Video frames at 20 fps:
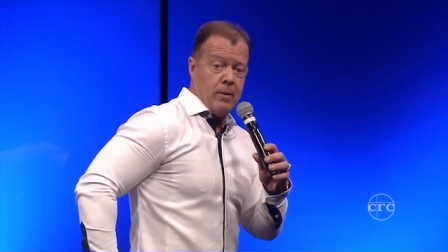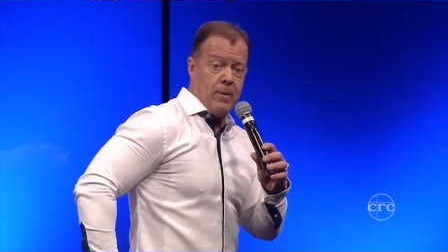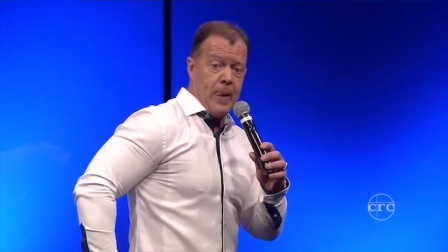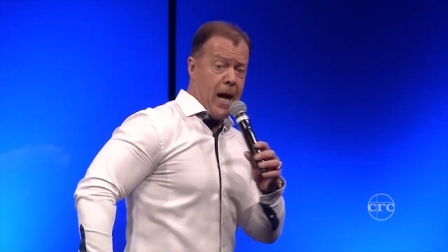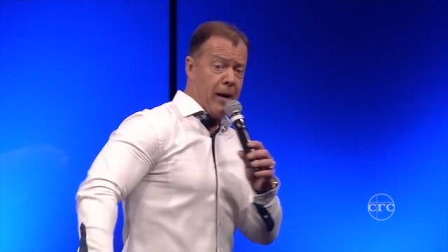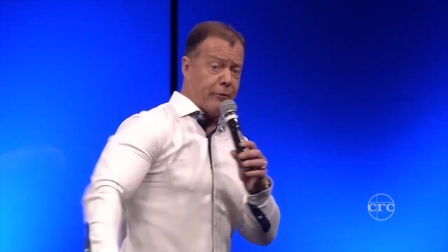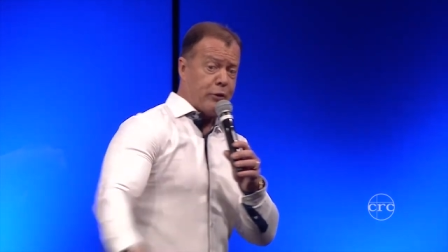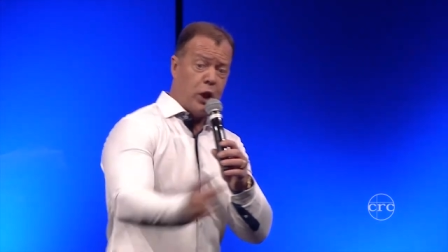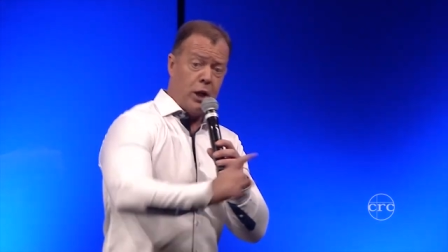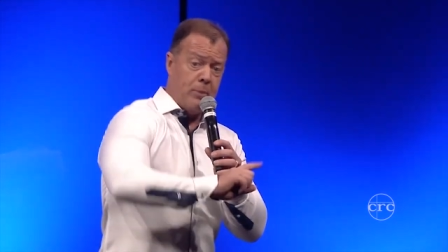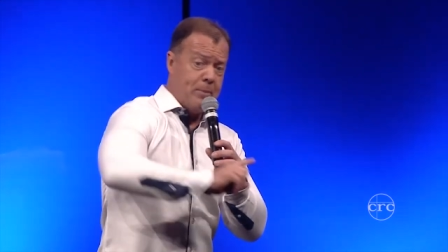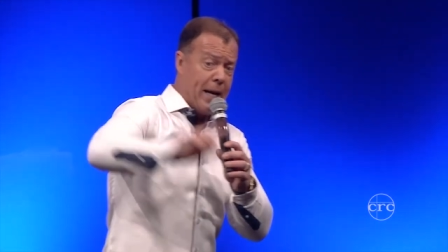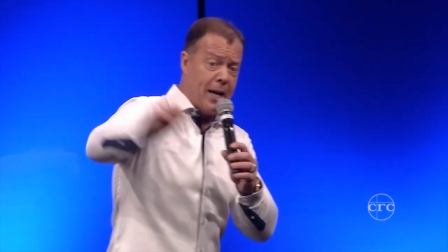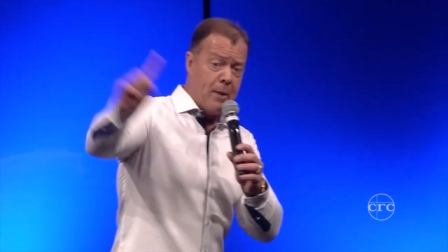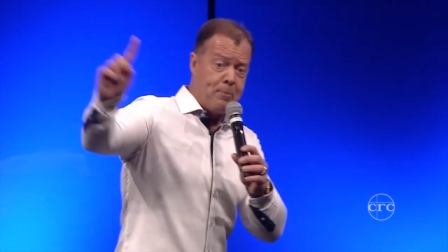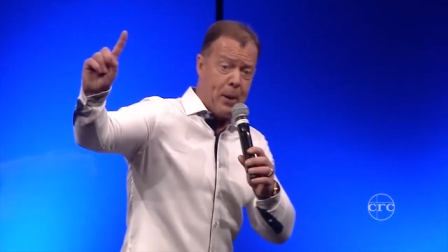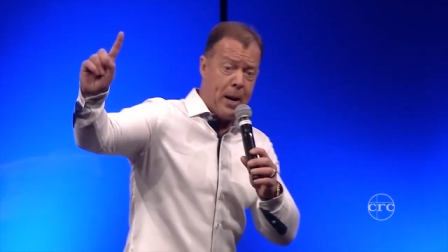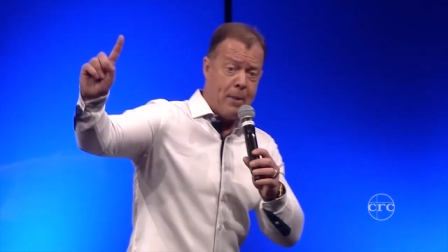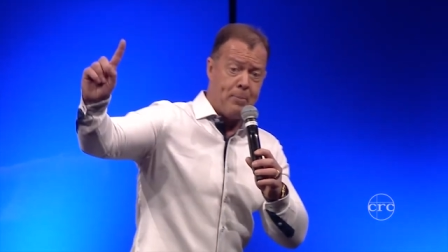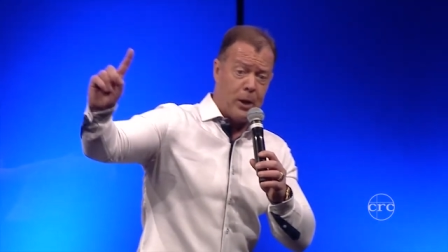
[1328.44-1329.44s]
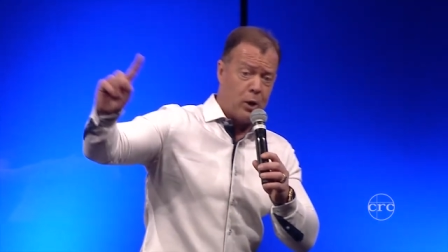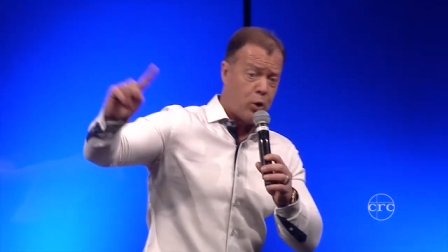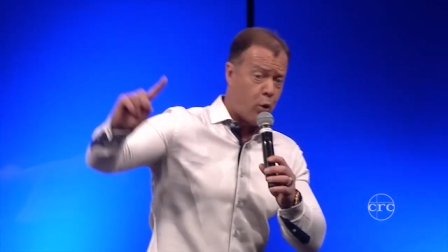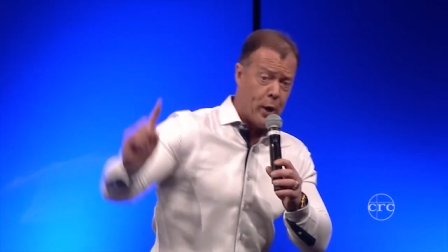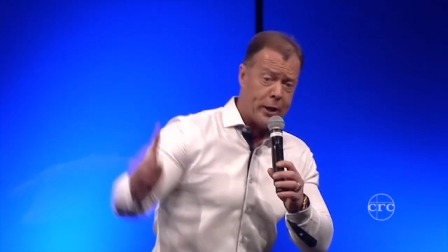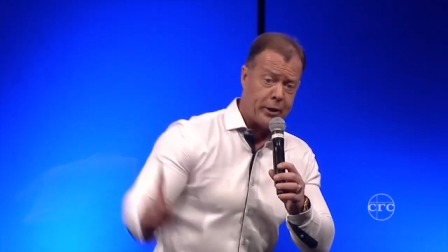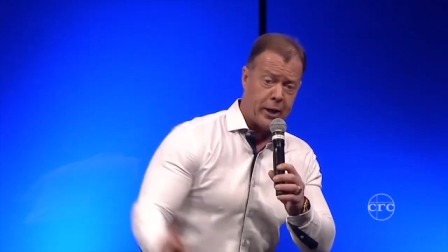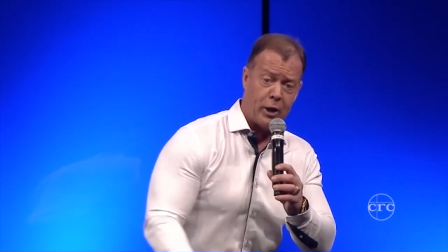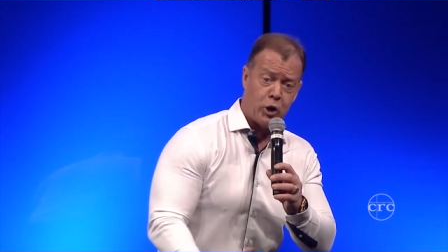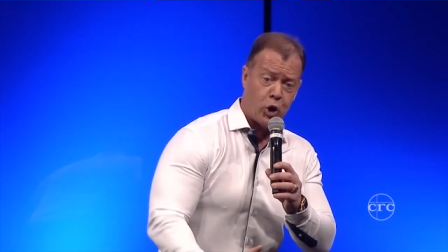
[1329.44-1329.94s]
I've seen many people
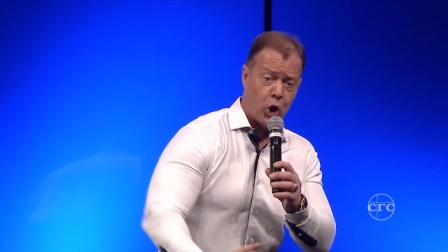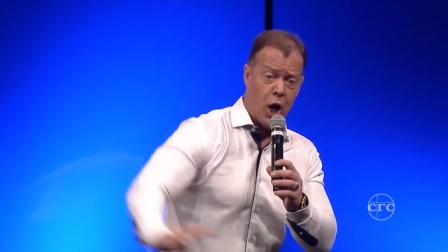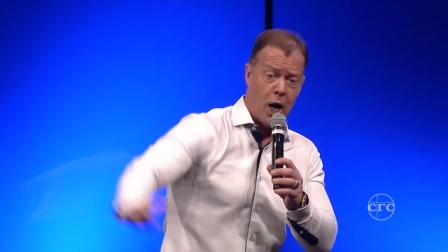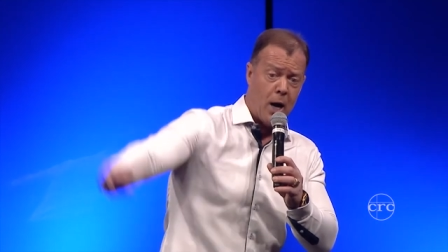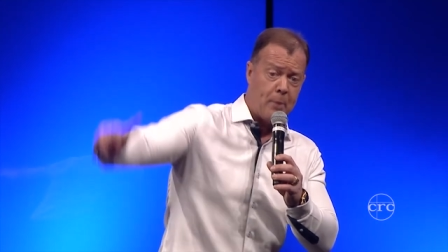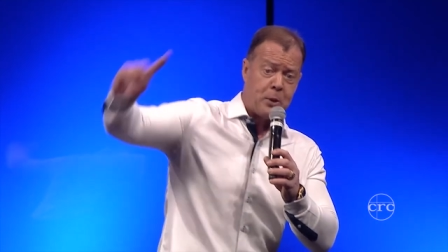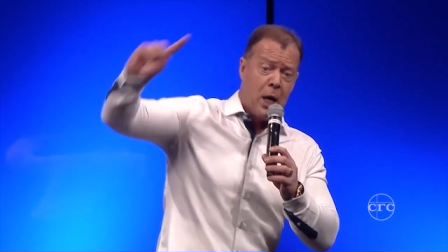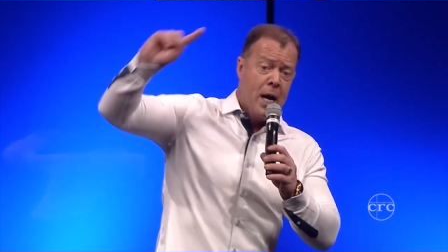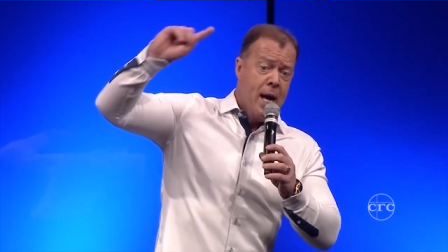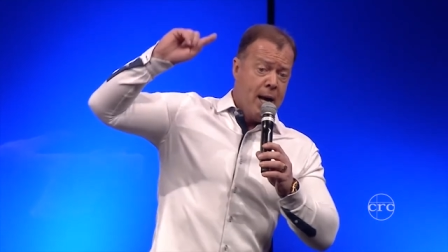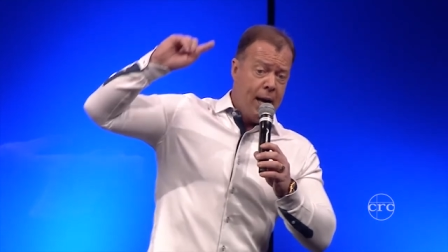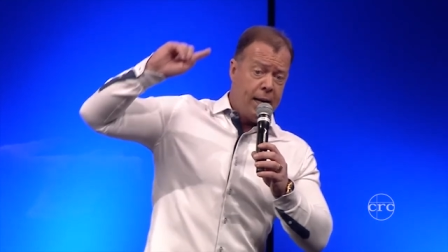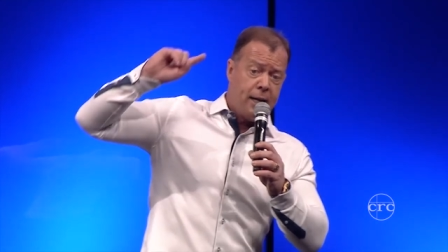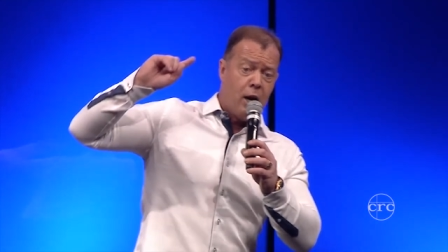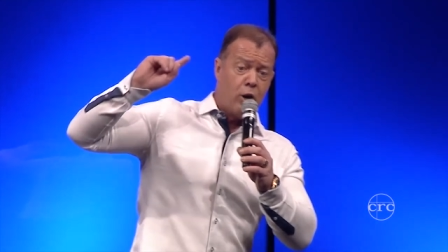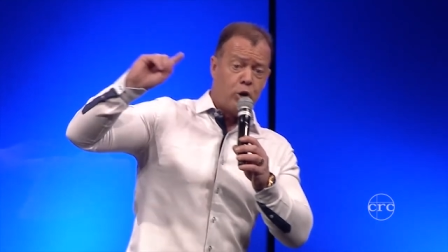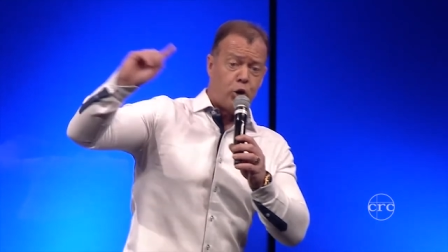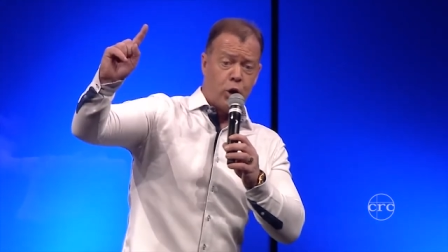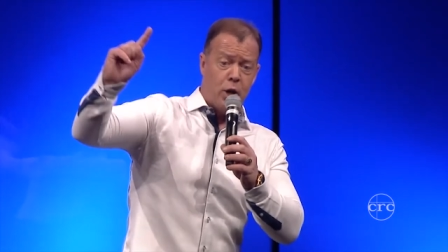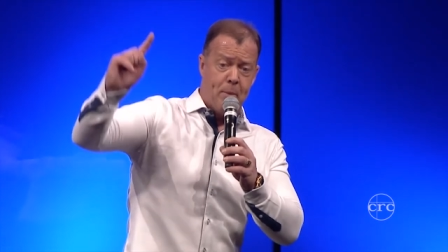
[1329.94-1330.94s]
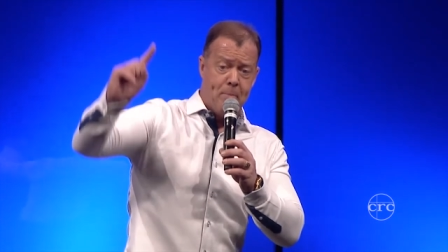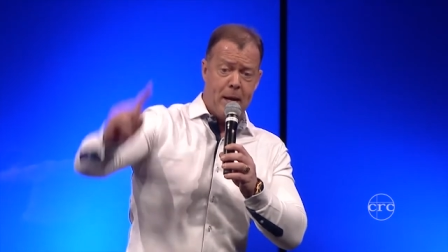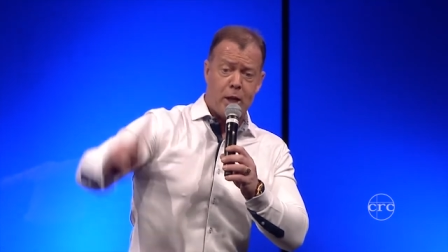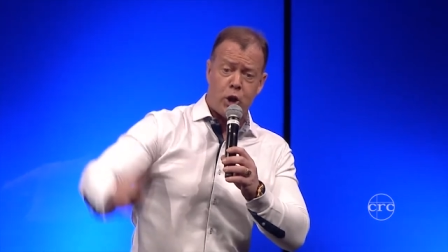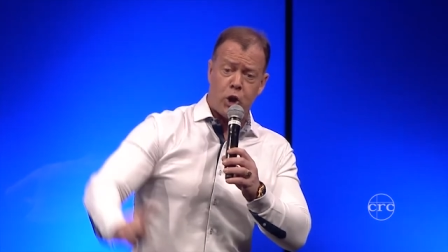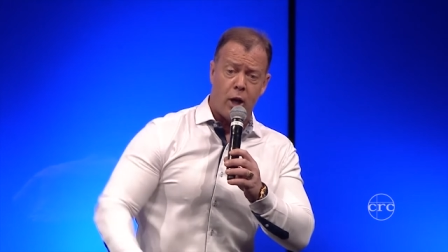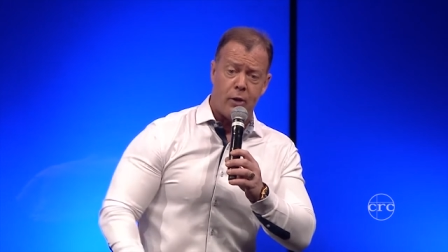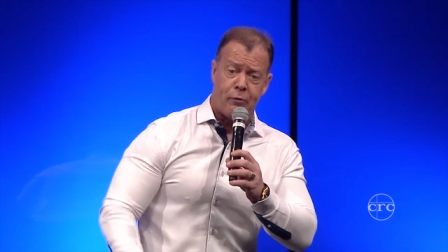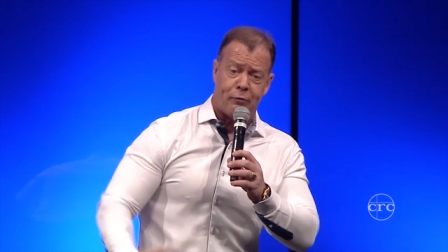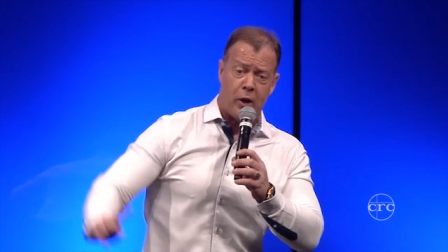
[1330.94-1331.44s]
quit their jobs and go to the
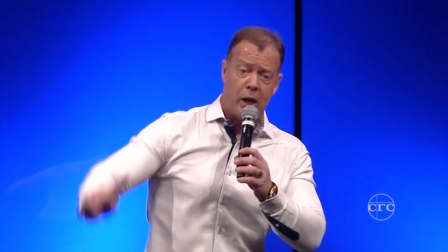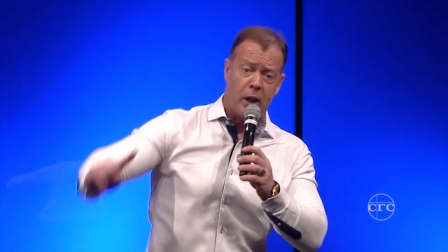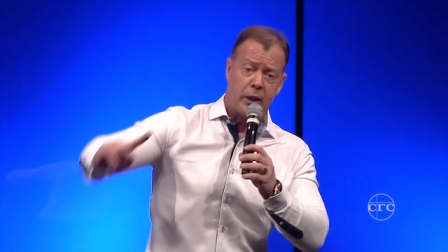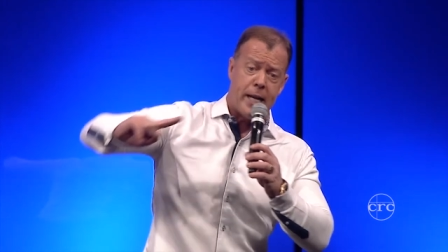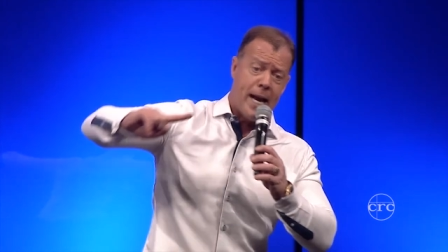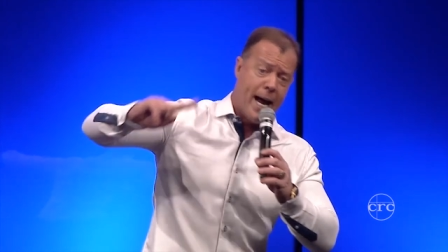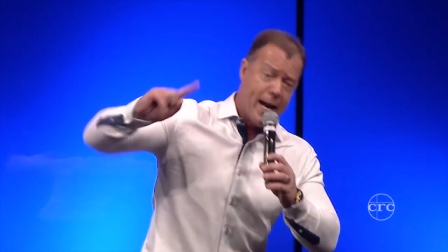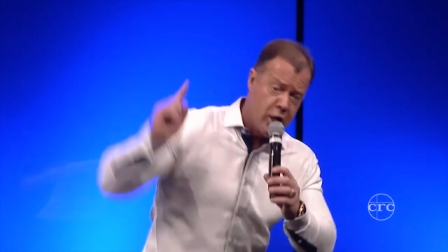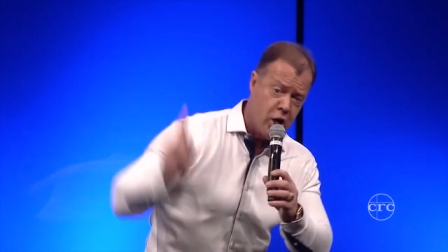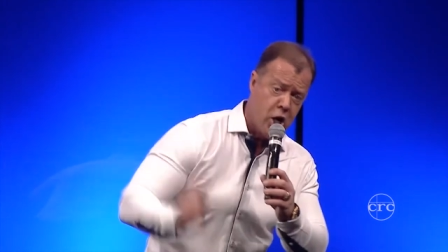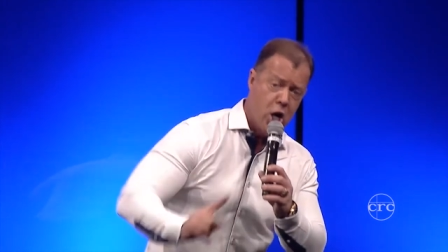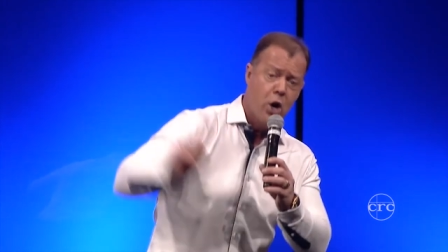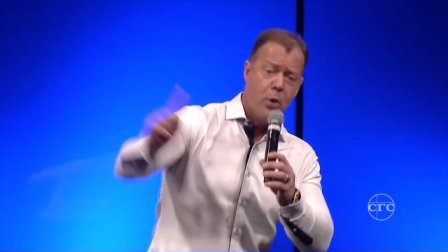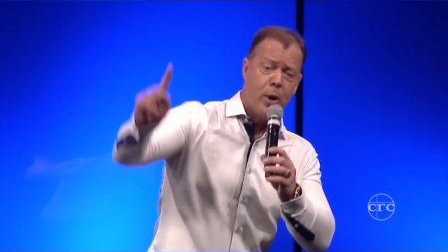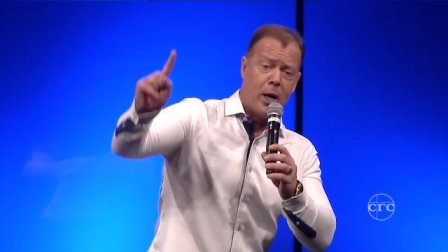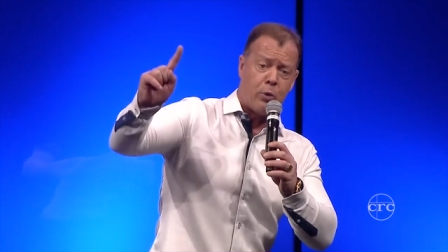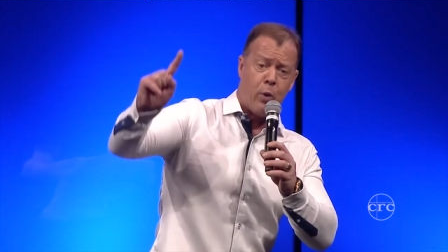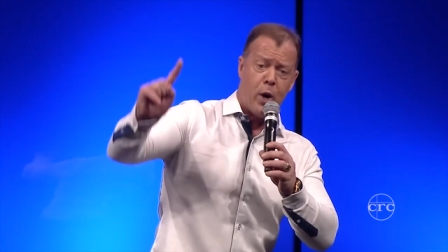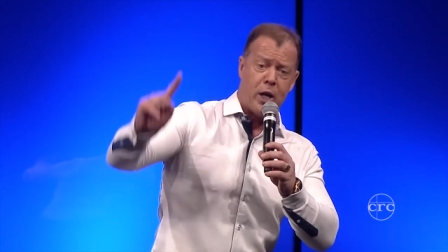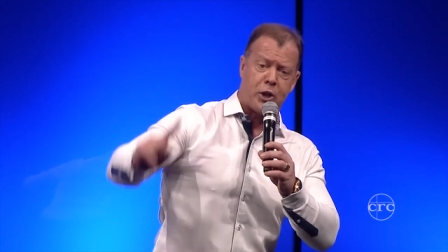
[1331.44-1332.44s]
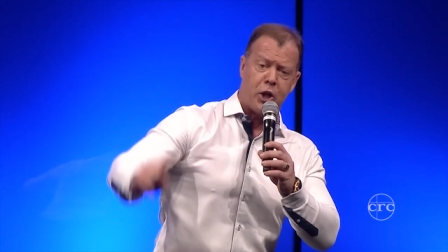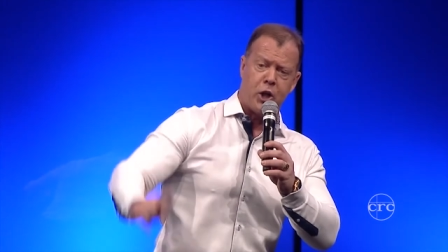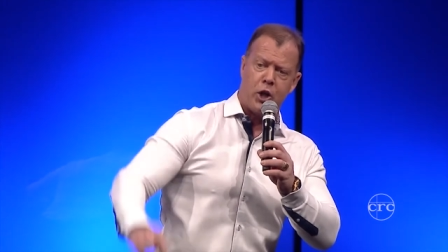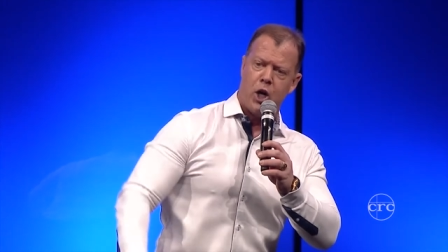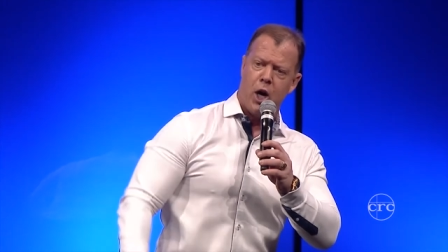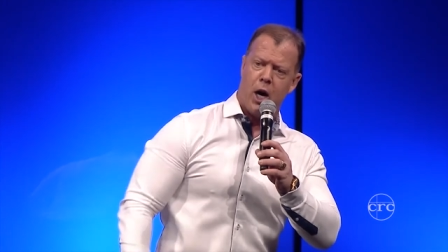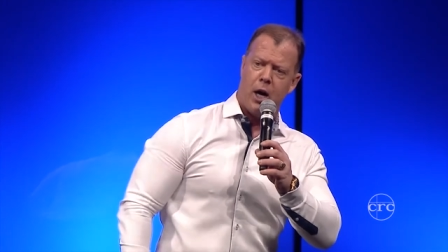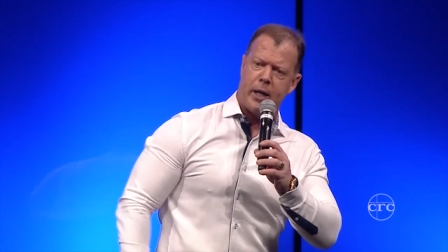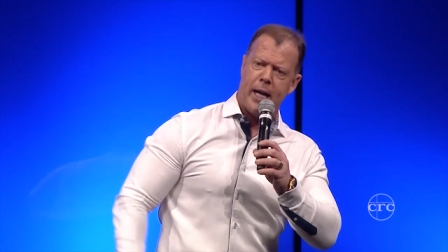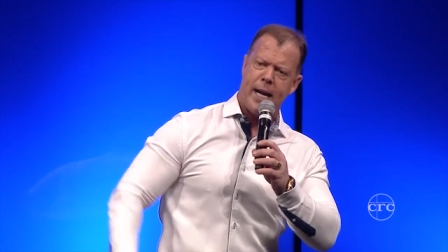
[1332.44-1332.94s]
mission field, and I knew it wasn't
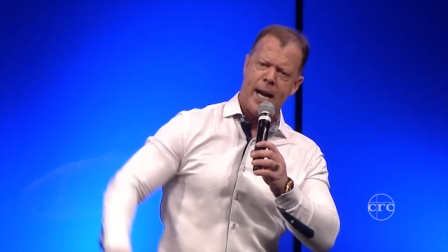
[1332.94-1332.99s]
God.